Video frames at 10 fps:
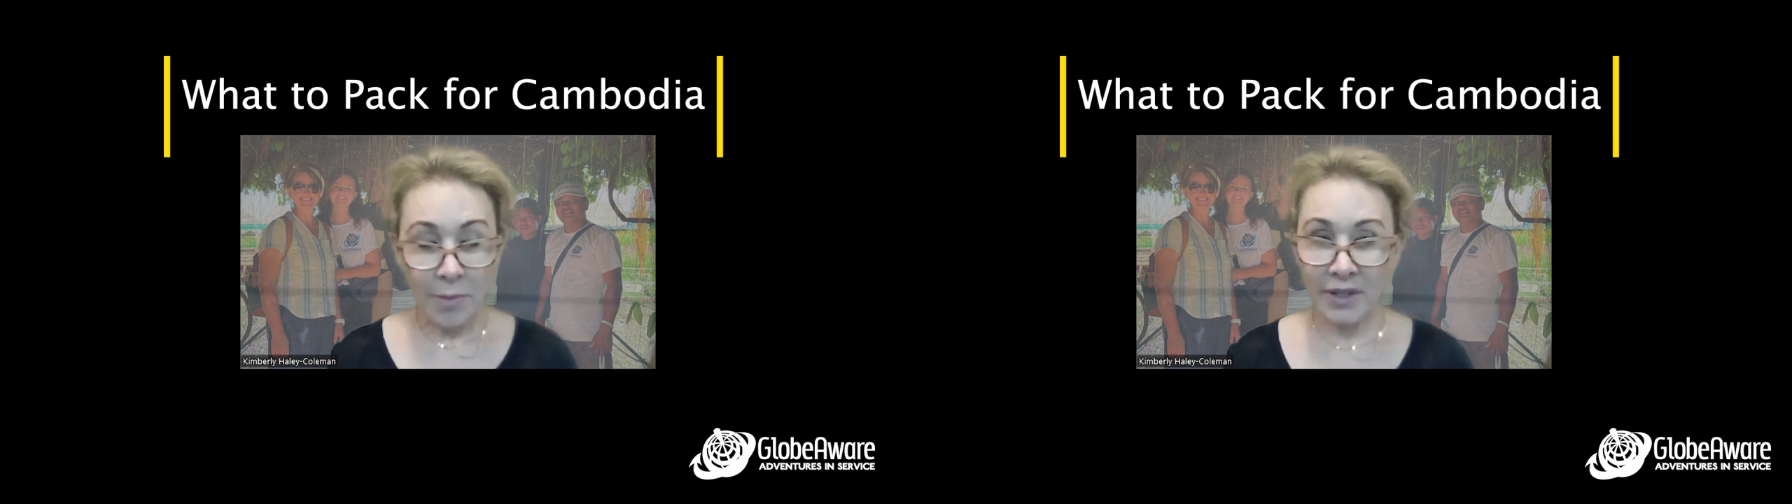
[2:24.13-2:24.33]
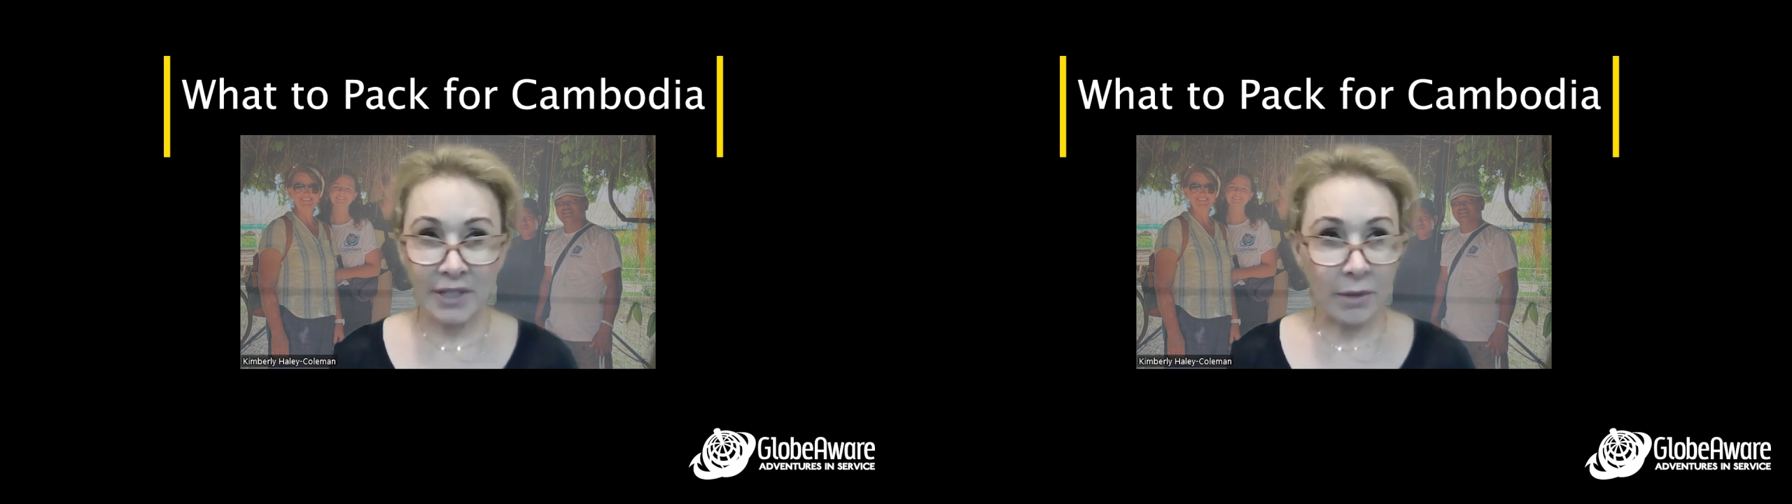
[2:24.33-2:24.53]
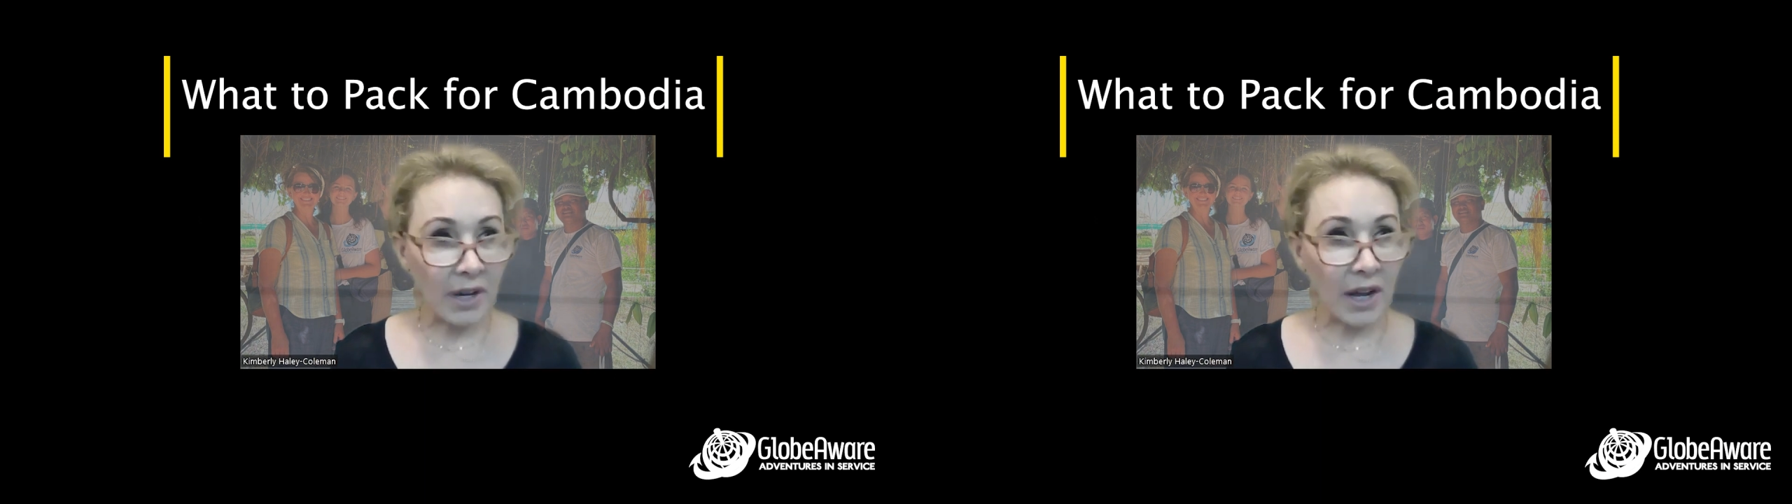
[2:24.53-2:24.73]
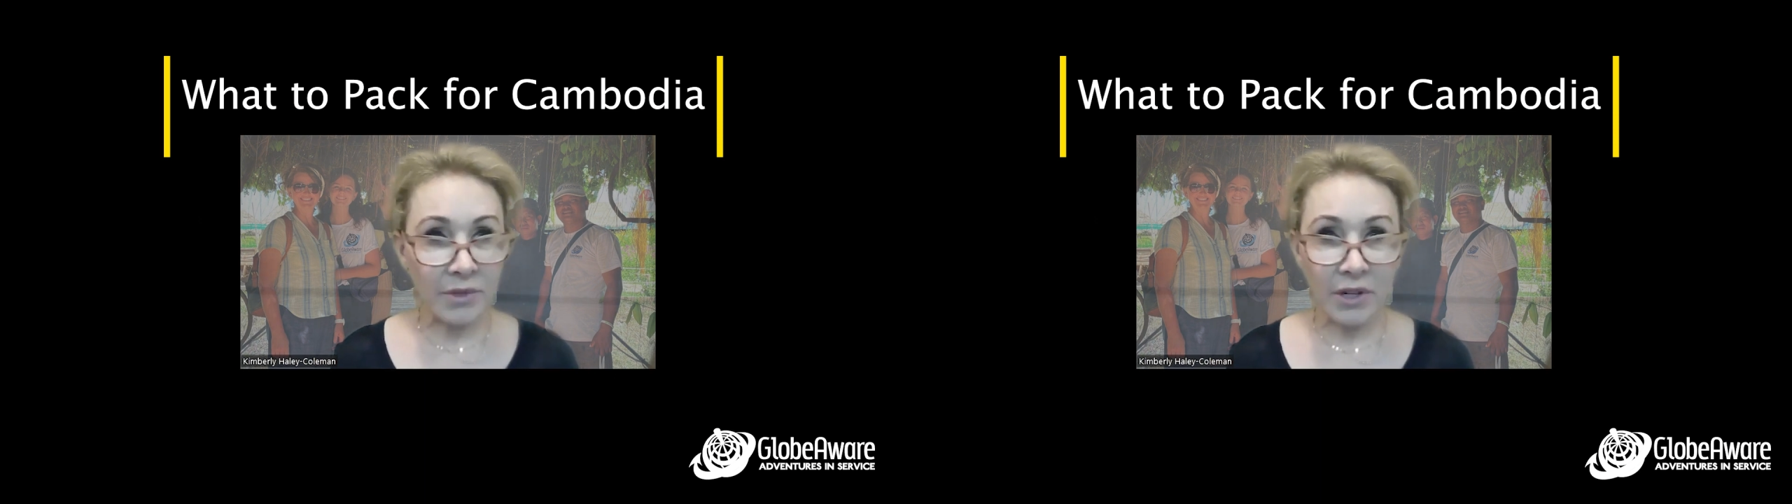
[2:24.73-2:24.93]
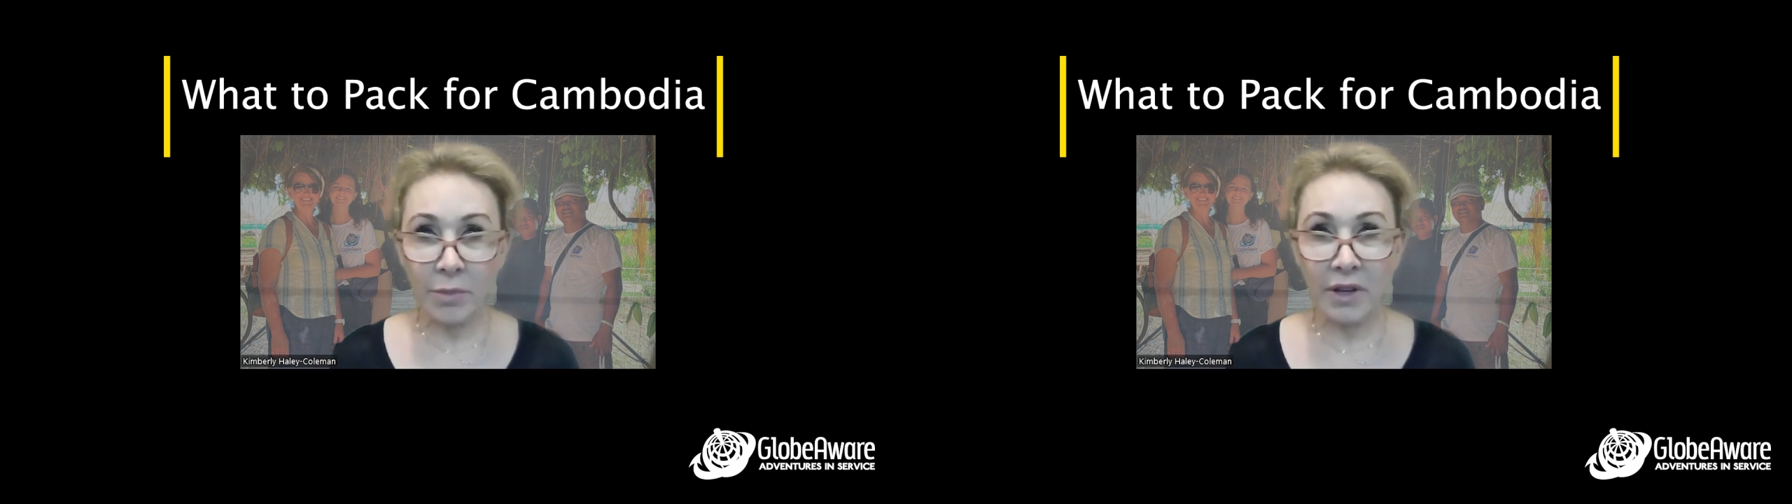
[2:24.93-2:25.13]
but
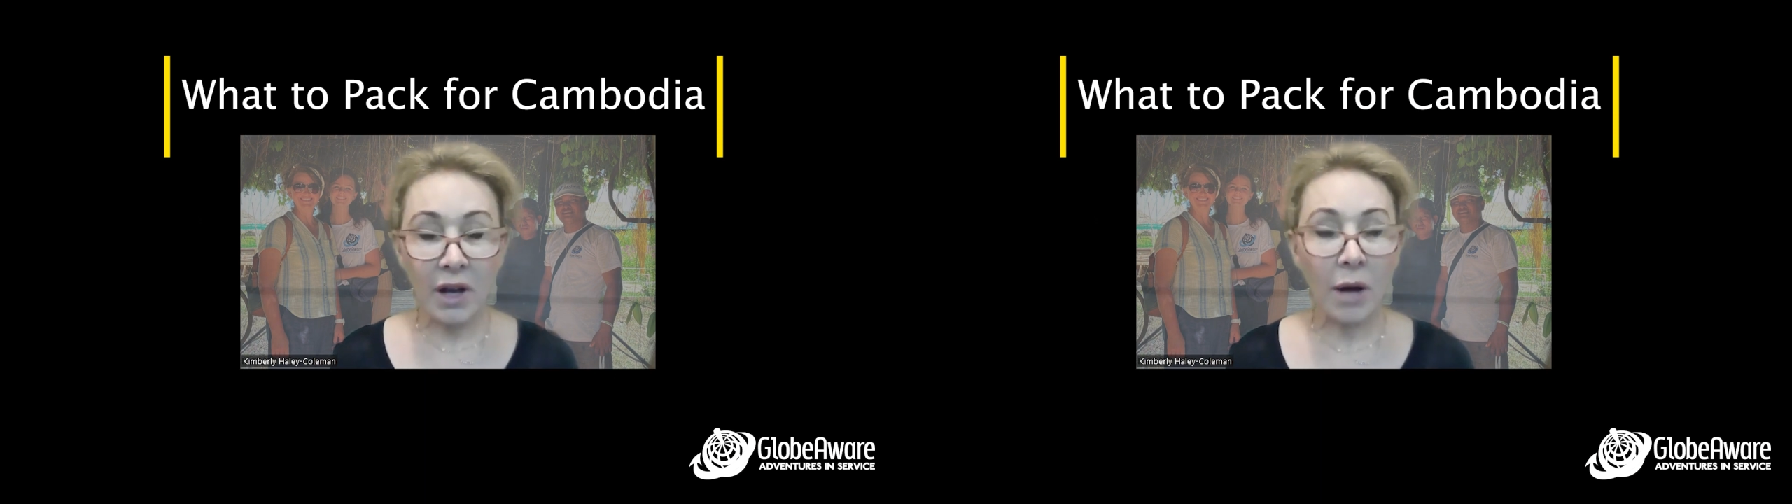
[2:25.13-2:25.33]
sometimes there'll be a